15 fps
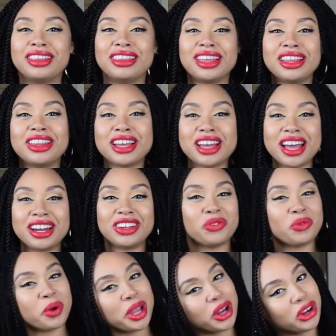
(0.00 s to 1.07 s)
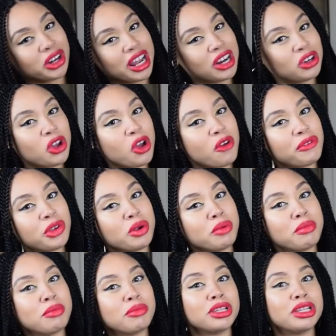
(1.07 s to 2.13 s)
they look kind of weird. I don't know if you
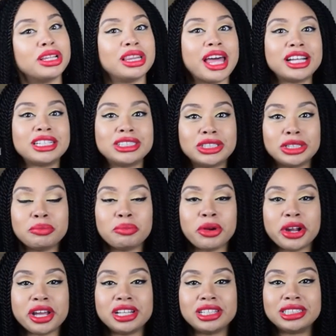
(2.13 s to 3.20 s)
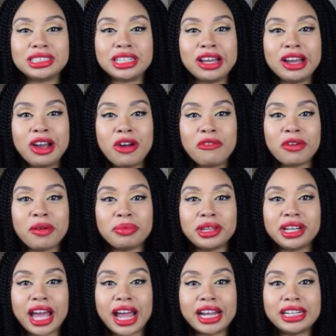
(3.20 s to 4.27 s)
remember the latch hook braids from the
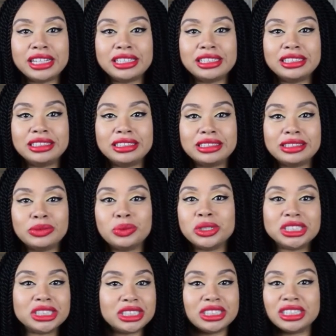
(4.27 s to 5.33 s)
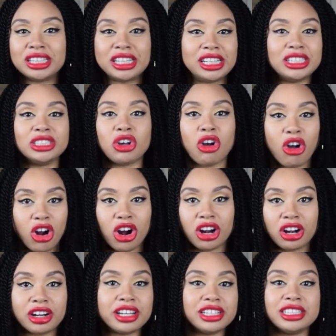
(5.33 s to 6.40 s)
90s, which these
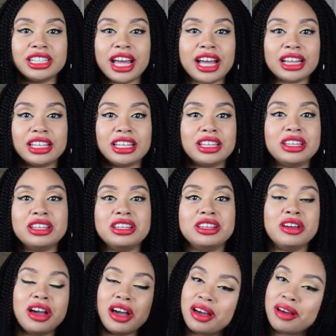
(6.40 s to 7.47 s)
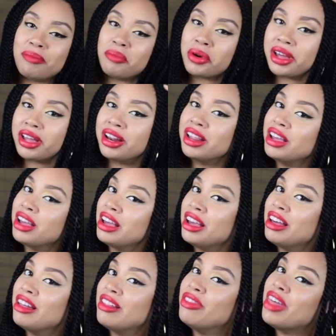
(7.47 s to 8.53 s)
are exactly, uh, but
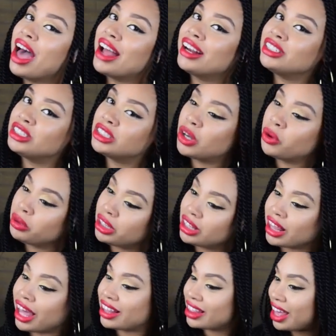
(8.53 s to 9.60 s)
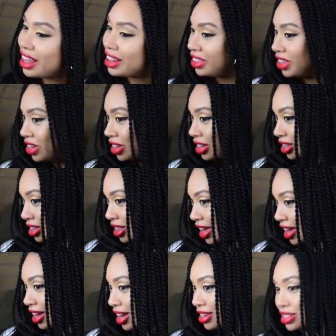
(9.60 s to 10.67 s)
I just don't really like that look.
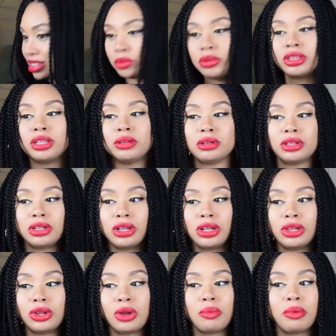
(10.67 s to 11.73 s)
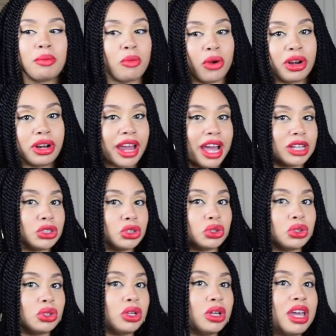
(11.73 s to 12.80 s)
Like I just want them to look a little bit more
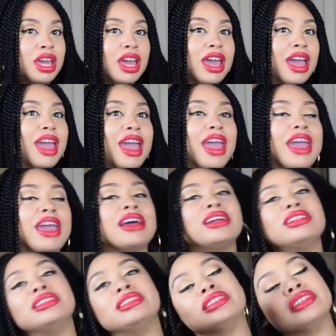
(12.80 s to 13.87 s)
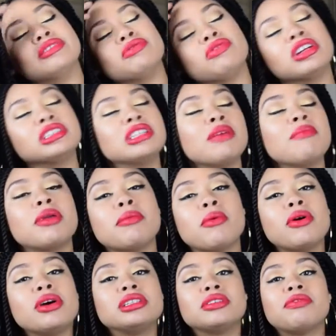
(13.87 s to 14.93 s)
natural. And for some
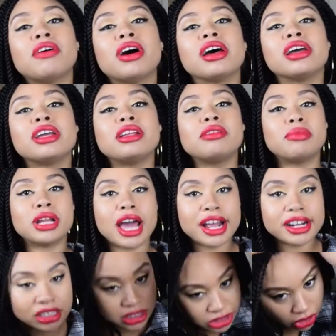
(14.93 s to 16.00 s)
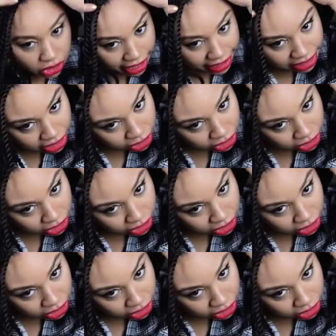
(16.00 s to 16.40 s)
people it's fine, but I just don't like that